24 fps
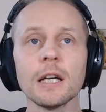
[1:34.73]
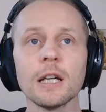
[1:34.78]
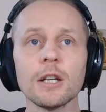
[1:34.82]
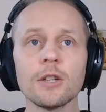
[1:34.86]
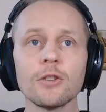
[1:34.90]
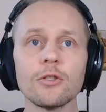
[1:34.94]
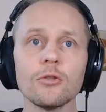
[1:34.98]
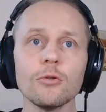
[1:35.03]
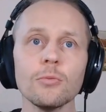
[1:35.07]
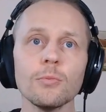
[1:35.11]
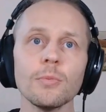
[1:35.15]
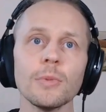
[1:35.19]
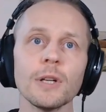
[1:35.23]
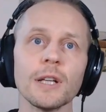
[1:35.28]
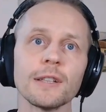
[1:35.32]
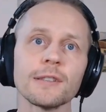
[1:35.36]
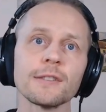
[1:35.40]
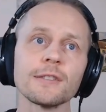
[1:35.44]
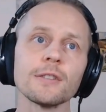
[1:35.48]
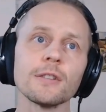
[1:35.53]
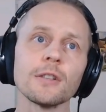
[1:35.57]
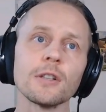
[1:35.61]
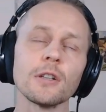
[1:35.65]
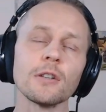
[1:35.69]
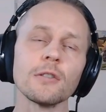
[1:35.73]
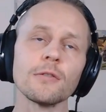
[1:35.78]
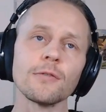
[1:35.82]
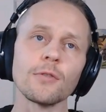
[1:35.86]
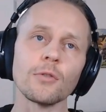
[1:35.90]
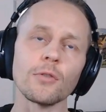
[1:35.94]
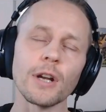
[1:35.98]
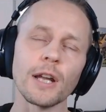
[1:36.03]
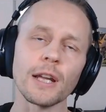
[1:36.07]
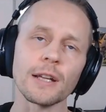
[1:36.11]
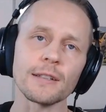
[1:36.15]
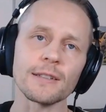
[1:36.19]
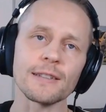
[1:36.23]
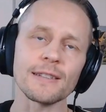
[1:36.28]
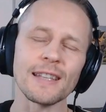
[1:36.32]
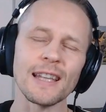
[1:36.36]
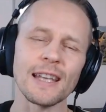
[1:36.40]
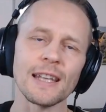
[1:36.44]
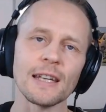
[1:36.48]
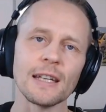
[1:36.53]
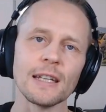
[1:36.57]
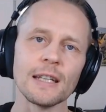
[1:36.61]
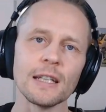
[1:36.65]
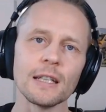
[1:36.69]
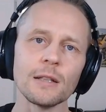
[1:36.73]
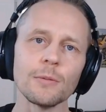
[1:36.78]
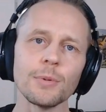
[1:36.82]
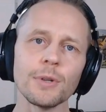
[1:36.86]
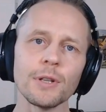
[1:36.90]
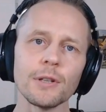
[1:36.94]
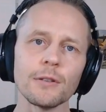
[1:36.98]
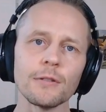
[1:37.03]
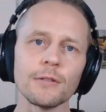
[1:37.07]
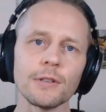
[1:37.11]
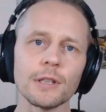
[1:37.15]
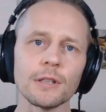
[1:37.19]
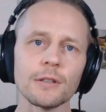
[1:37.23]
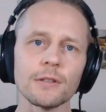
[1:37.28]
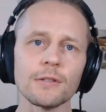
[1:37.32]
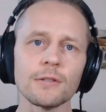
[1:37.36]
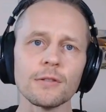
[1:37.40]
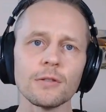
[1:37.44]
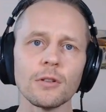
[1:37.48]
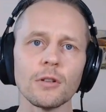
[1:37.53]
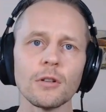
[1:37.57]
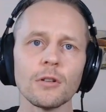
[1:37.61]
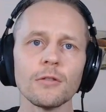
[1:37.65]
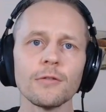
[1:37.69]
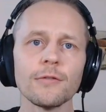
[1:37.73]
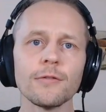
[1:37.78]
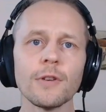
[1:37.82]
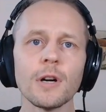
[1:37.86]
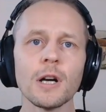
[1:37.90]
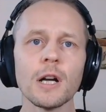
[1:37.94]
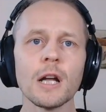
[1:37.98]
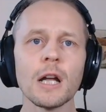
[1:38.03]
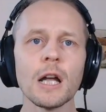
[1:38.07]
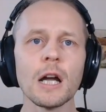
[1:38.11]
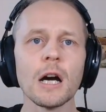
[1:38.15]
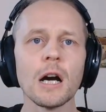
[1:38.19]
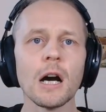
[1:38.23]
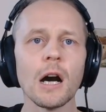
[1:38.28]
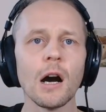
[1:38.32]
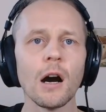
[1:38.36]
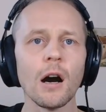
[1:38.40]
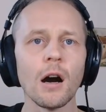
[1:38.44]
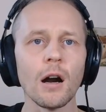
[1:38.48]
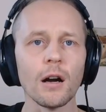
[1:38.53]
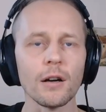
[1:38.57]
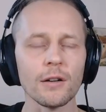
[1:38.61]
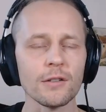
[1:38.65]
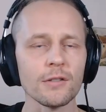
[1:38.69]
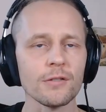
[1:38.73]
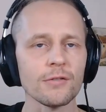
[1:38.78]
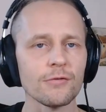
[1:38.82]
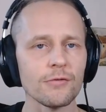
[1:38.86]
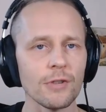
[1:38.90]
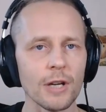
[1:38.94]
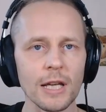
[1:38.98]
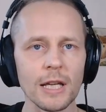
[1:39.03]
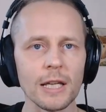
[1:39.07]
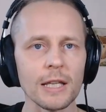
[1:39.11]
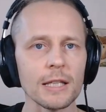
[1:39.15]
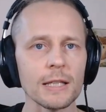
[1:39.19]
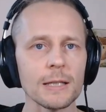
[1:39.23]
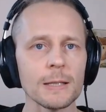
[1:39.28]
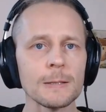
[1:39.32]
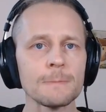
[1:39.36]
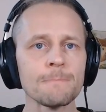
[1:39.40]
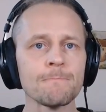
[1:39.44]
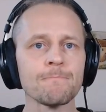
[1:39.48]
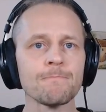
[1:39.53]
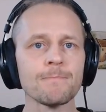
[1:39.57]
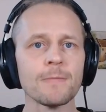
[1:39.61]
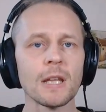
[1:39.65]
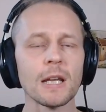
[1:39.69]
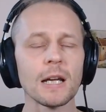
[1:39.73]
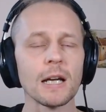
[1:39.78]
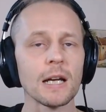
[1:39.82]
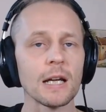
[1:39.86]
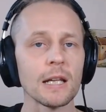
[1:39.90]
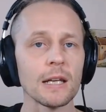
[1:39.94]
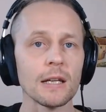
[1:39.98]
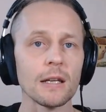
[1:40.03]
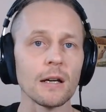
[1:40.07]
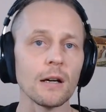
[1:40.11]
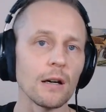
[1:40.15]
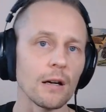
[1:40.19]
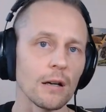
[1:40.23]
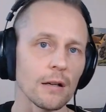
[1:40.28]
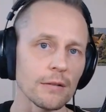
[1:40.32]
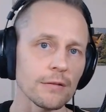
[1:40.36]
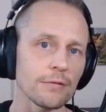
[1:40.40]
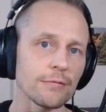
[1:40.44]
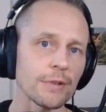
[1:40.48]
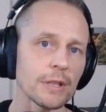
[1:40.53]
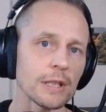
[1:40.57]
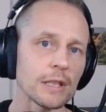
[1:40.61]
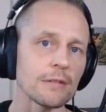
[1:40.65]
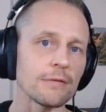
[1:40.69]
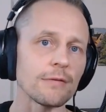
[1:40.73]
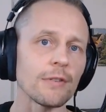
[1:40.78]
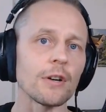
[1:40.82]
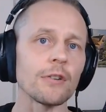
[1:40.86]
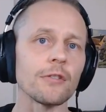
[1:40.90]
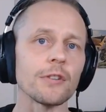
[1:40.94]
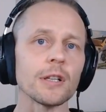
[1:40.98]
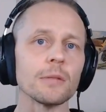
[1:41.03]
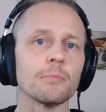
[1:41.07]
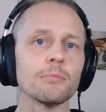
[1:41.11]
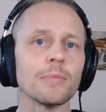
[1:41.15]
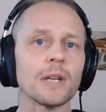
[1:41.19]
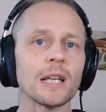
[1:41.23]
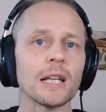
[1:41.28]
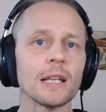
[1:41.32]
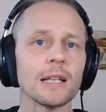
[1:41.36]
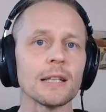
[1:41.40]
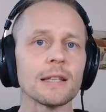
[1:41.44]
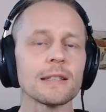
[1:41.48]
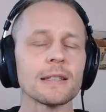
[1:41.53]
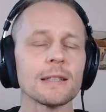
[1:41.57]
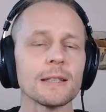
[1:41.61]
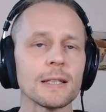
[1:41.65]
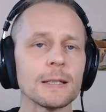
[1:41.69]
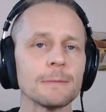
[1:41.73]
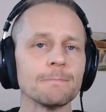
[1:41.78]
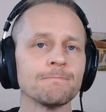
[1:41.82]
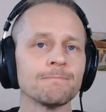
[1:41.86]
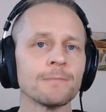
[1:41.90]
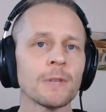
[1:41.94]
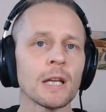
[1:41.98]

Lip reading: to measure for extended periods of heart rate and heart rate variability.